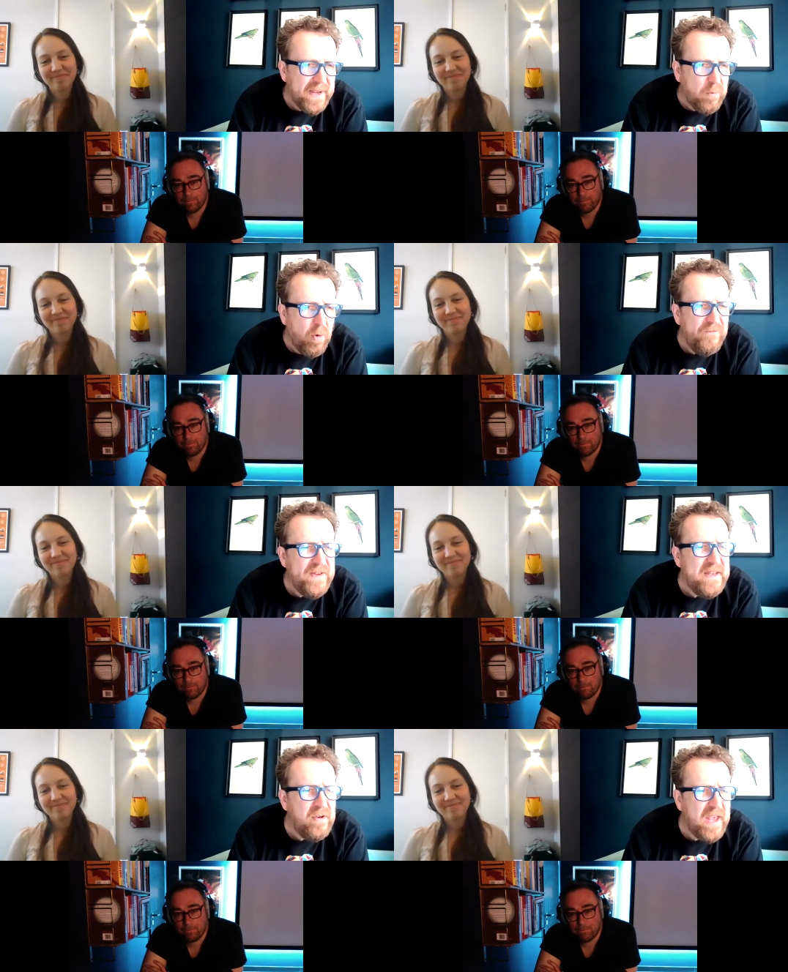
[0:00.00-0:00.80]
Speaker 1: back. What
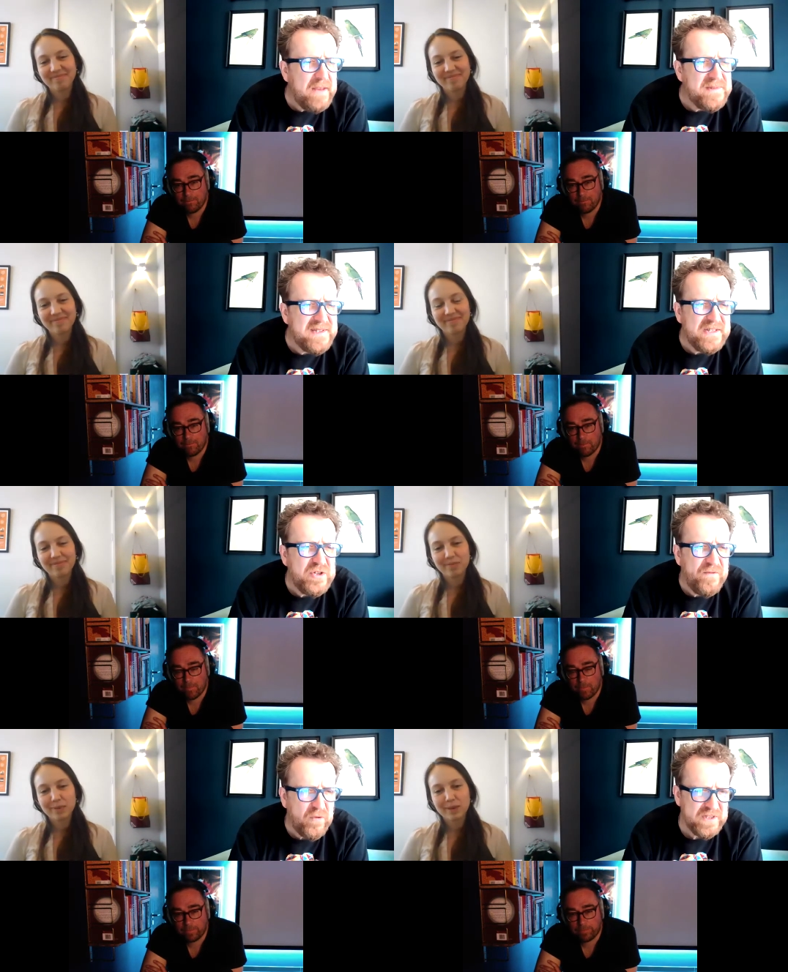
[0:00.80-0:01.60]
video games did
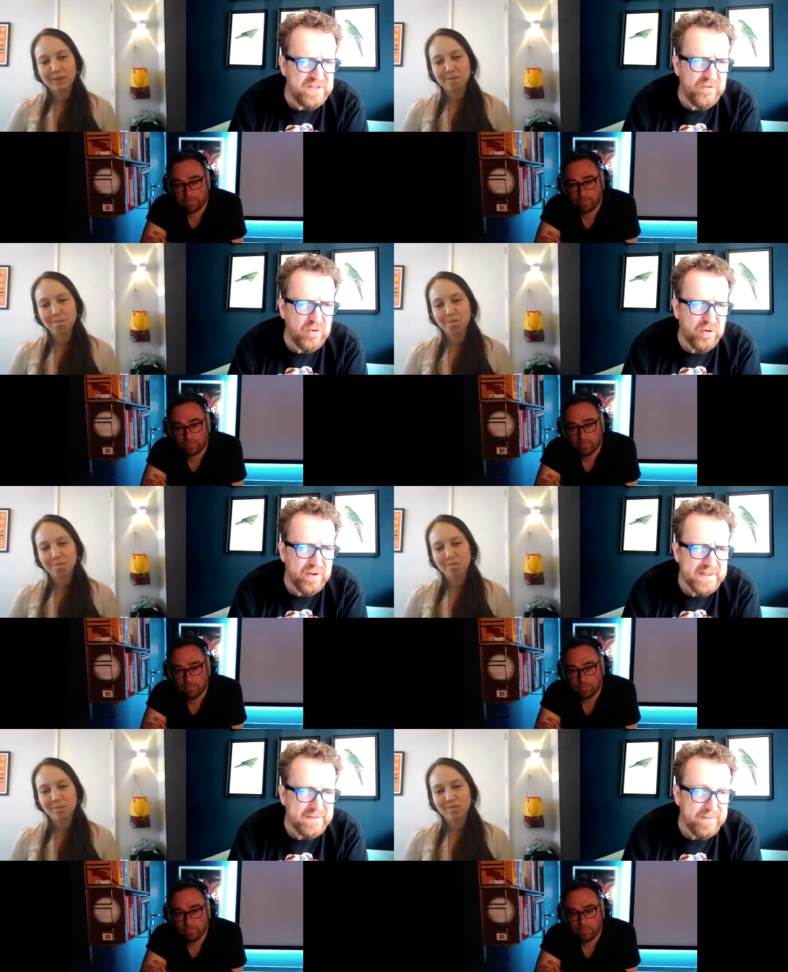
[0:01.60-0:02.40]
you voice
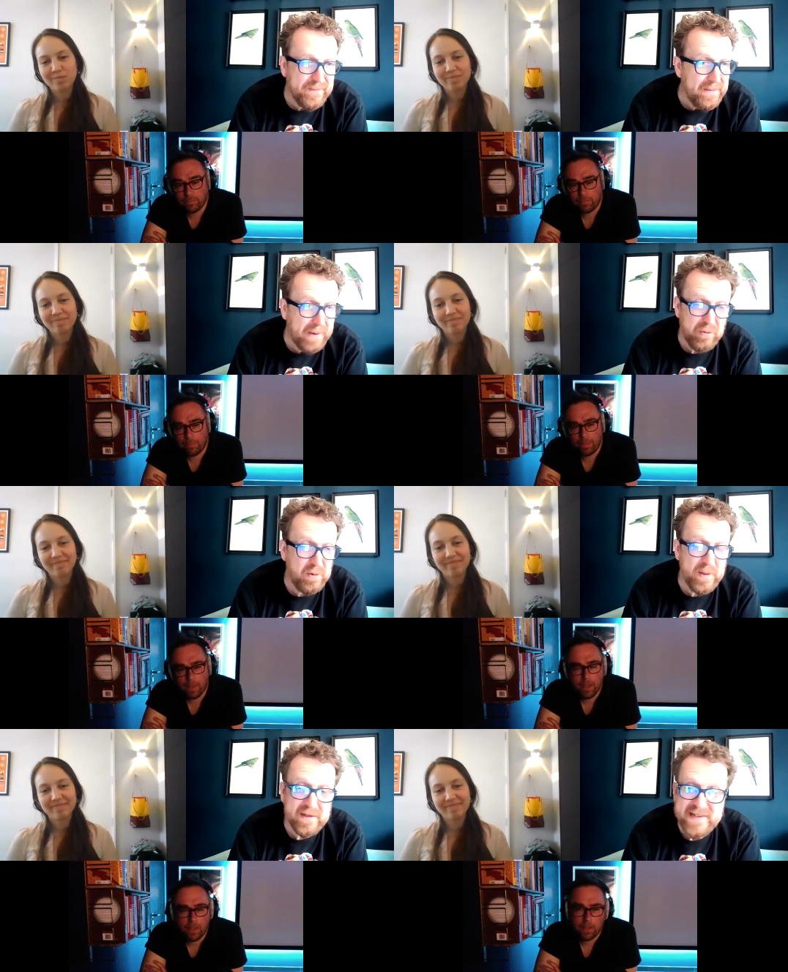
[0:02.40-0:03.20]
for? I
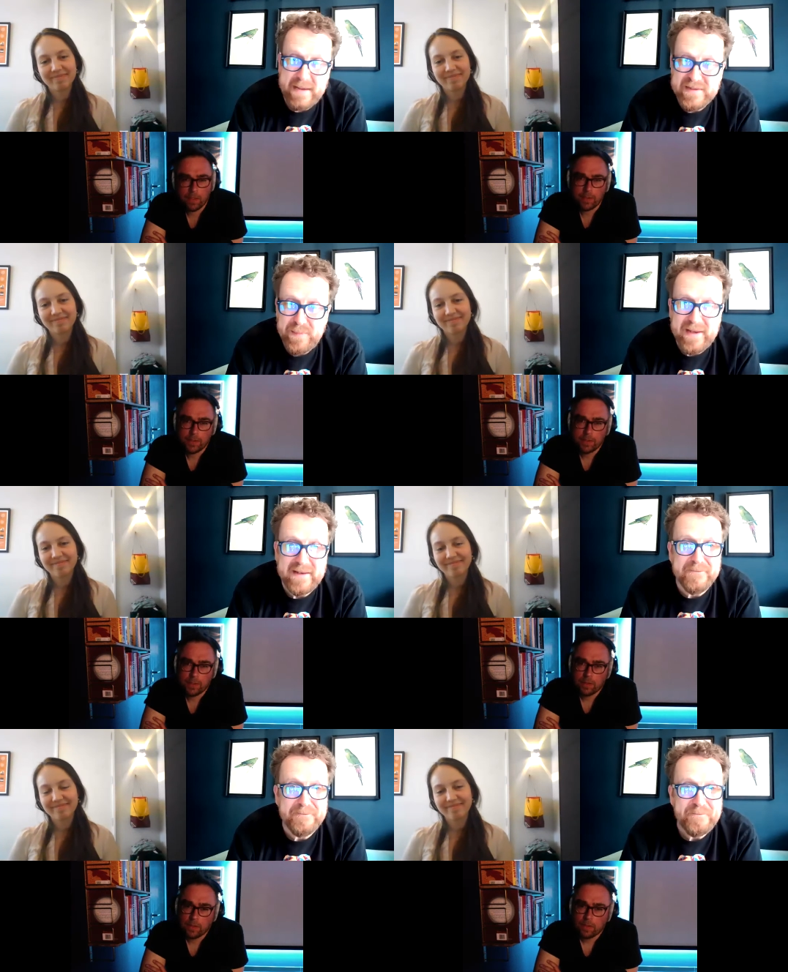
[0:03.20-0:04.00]
wonder whether Sam has
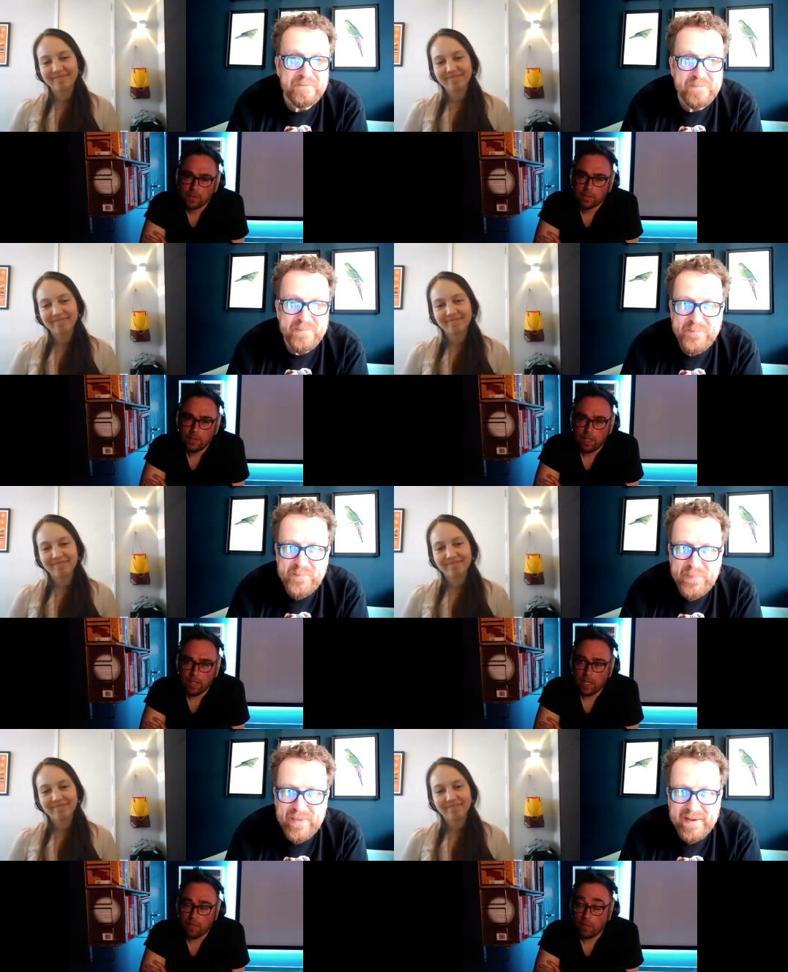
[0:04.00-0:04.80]
played them.
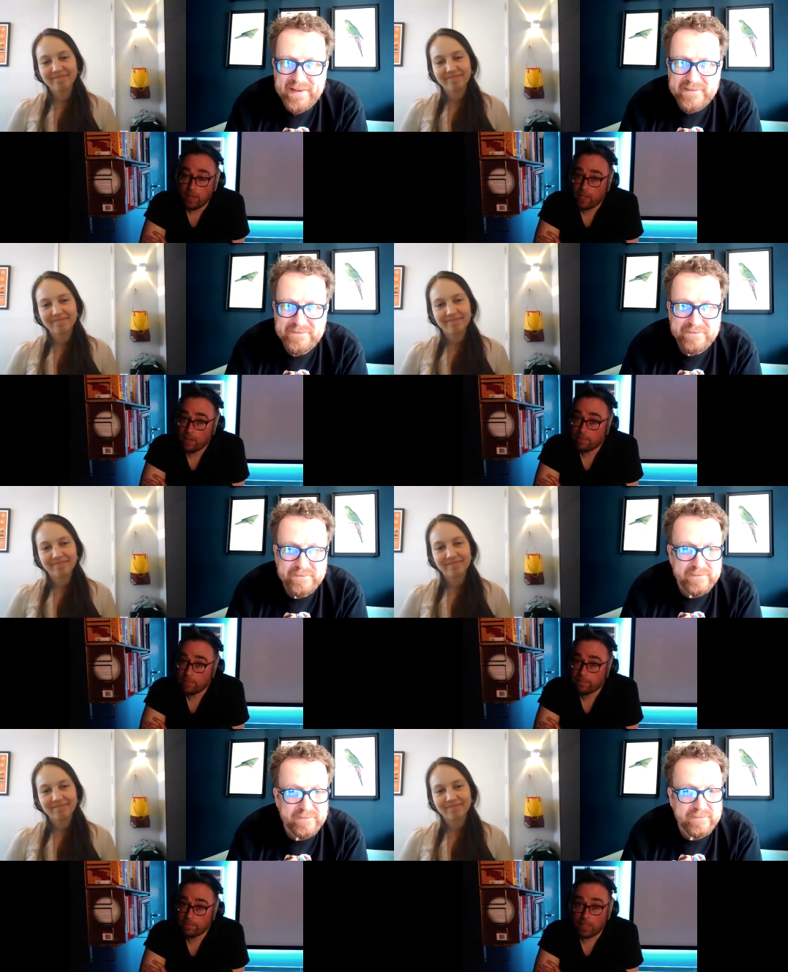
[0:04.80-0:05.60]
Speaker 2: Well,
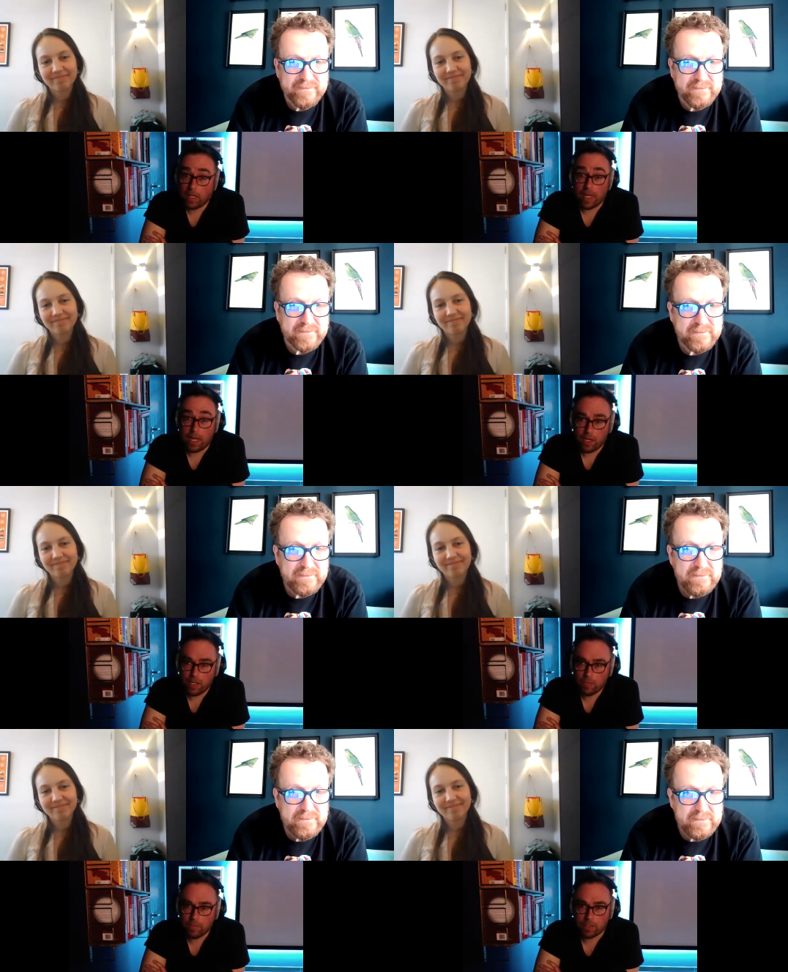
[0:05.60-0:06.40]
I hope
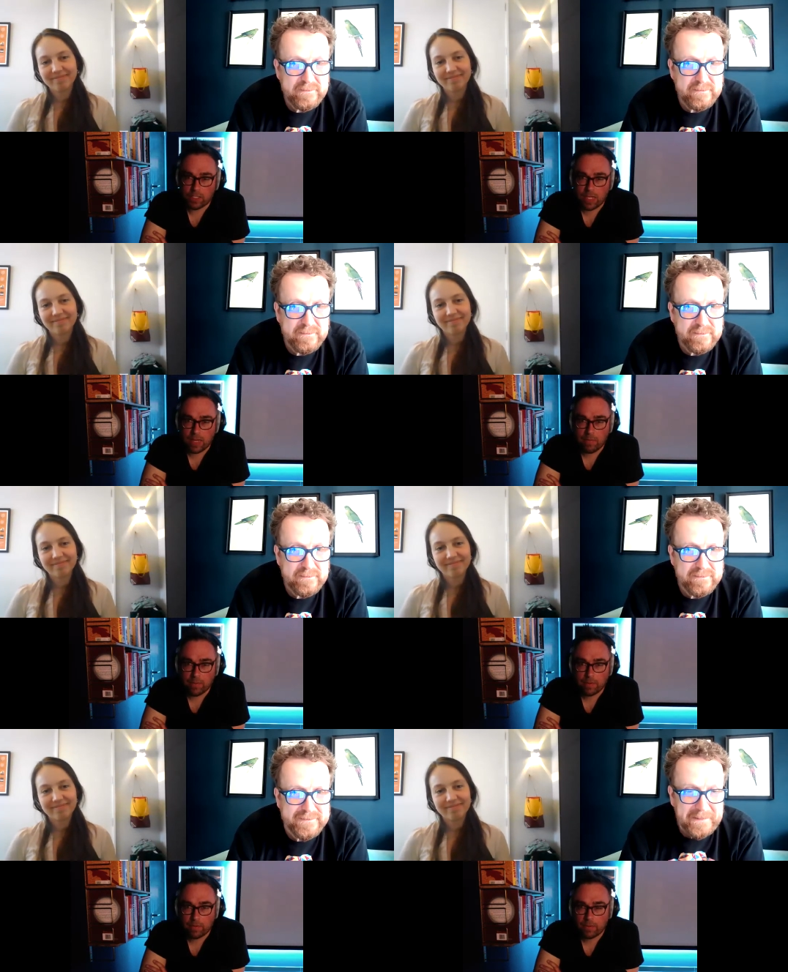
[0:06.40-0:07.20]
not, Sam,
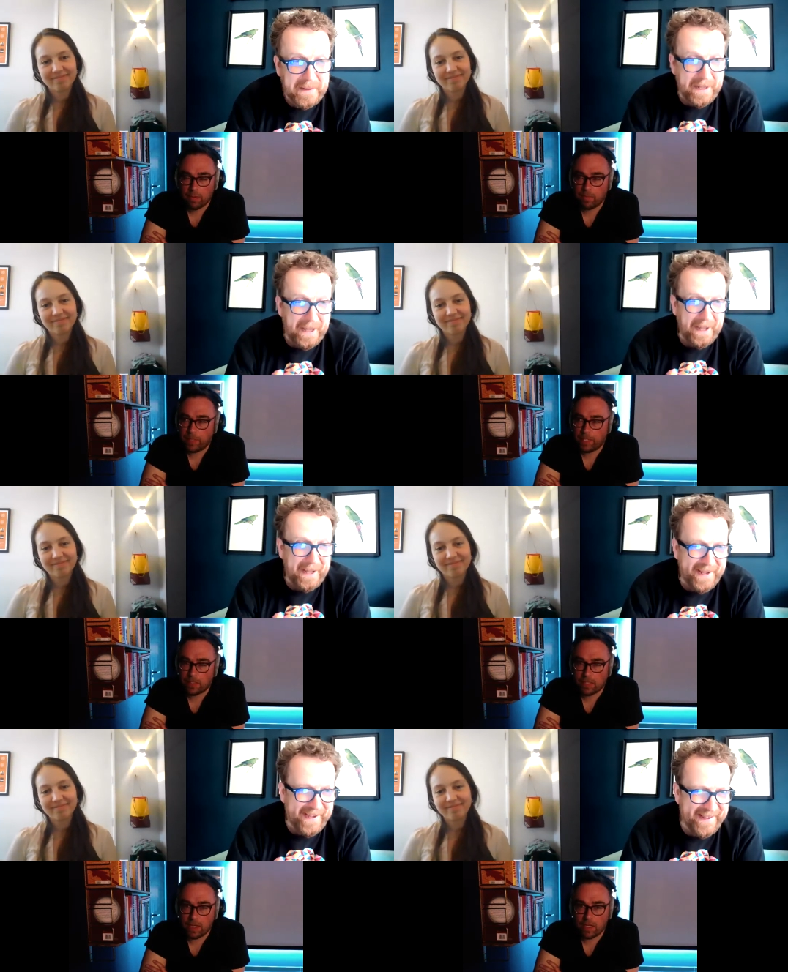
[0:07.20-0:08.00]
because
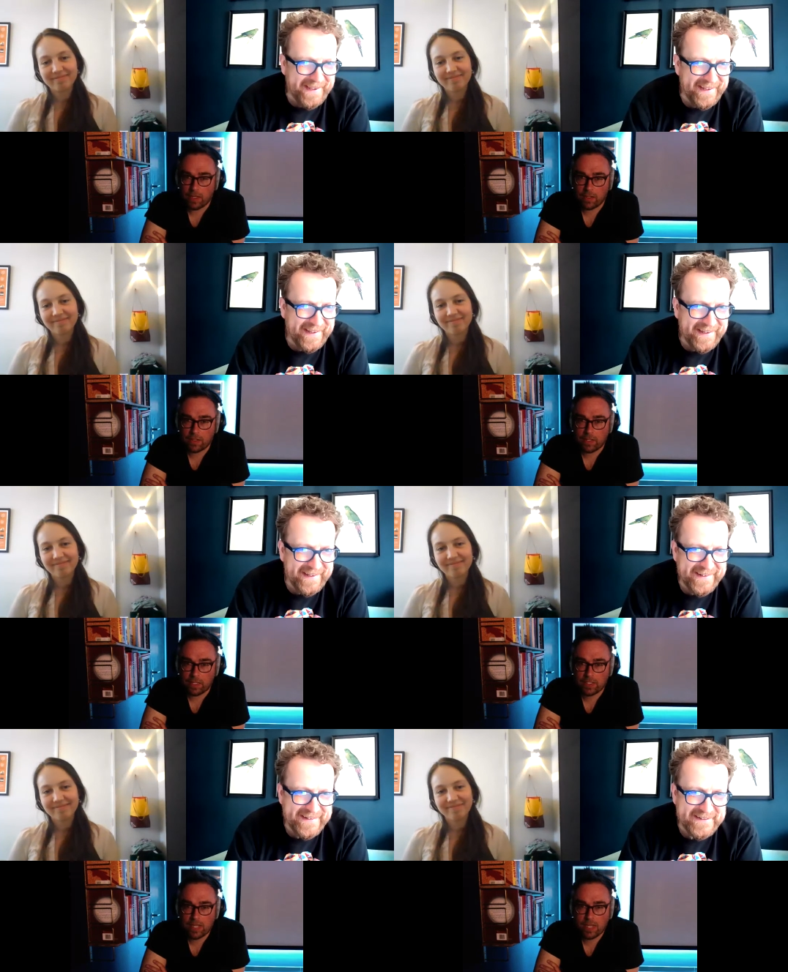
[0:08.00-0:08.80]
they are the
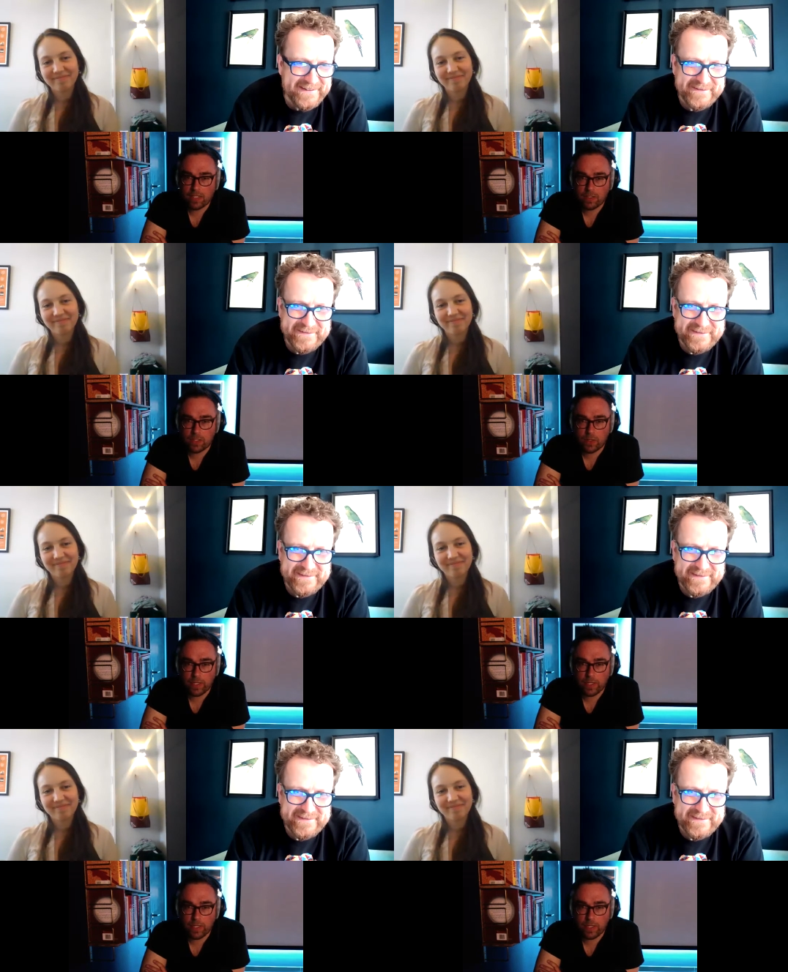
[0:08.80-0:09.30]
Assassin's Creed